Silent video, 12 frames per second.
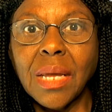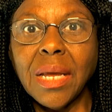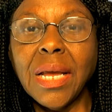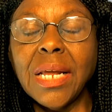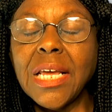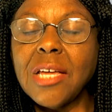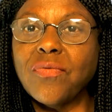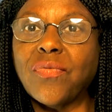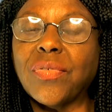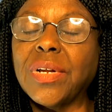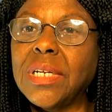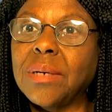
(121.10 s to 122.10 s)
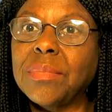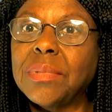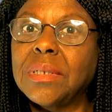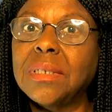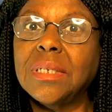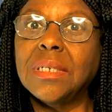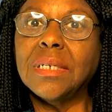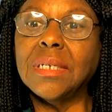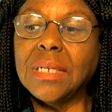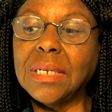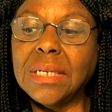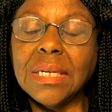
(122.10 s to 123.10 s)
and that phlegm,
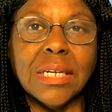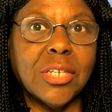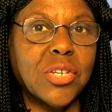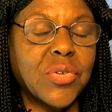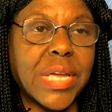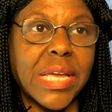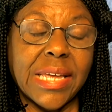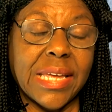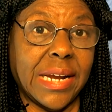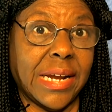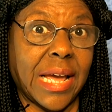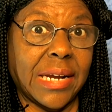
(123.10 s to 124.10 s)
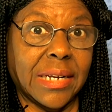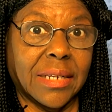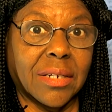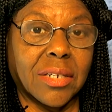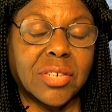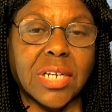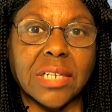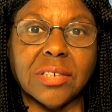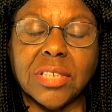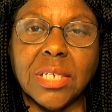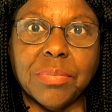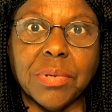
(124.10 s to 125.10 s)
and you can't get it out the lungs. You have to
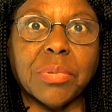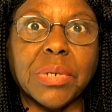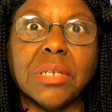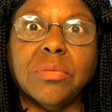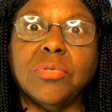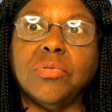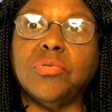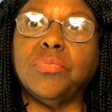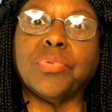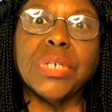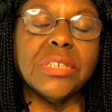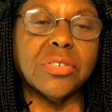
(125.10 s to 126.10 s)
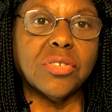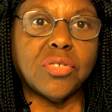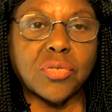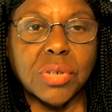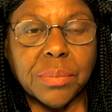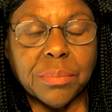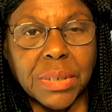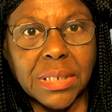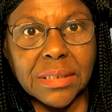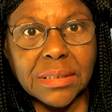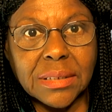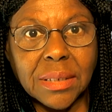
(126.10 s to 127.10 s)
keep on getting breathing
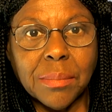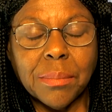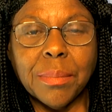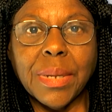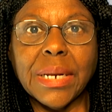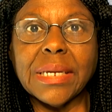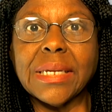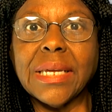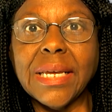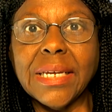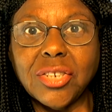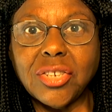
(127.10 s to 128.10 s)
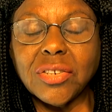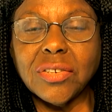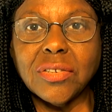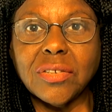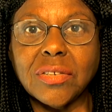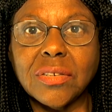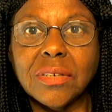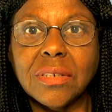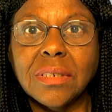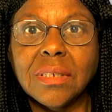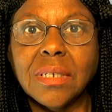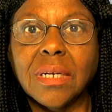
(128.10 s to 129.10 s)
treatments, medications,
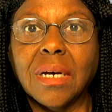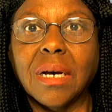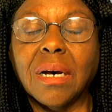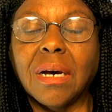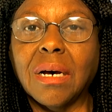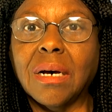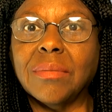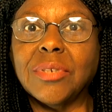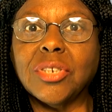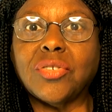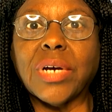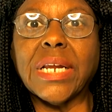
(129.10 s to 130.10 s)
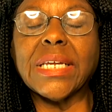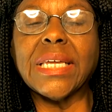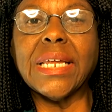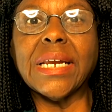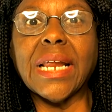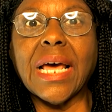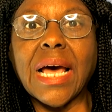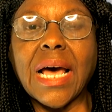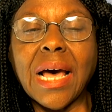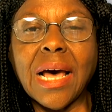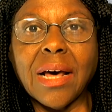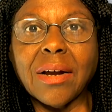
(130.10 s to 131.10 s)
to try to get it
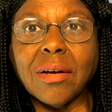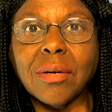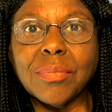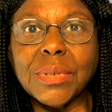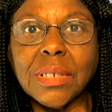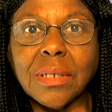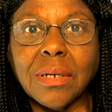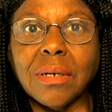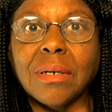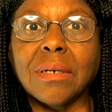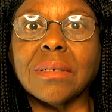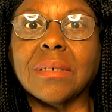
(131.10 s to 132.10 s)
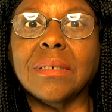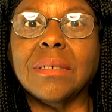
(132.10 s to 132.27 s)
out of the lung.